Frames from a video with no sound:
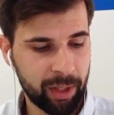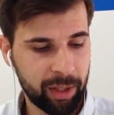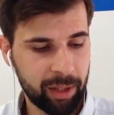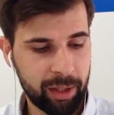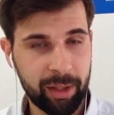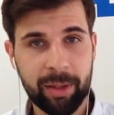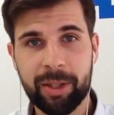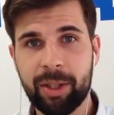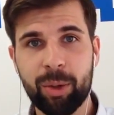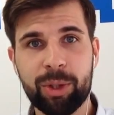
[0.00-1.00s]

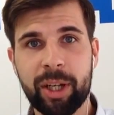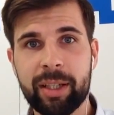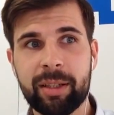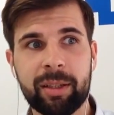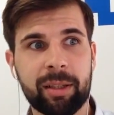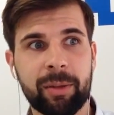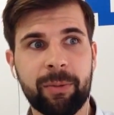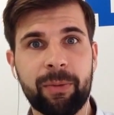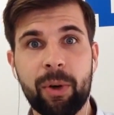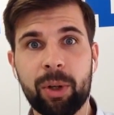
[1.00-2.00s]
So just
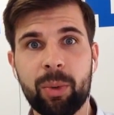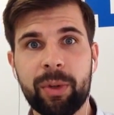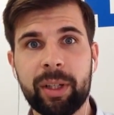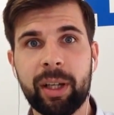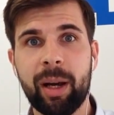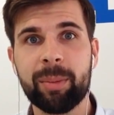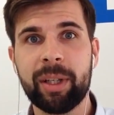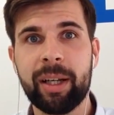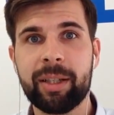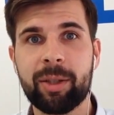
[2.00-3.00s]
follow the
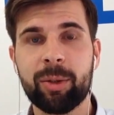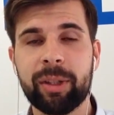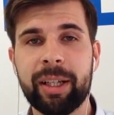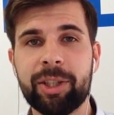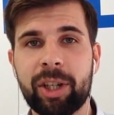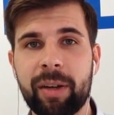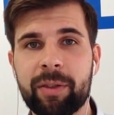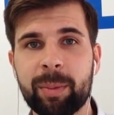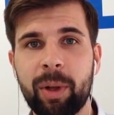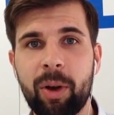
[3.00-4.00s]
updates on
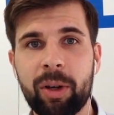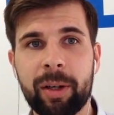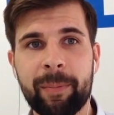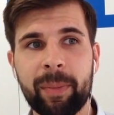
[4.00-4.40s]
Ahrefs blog,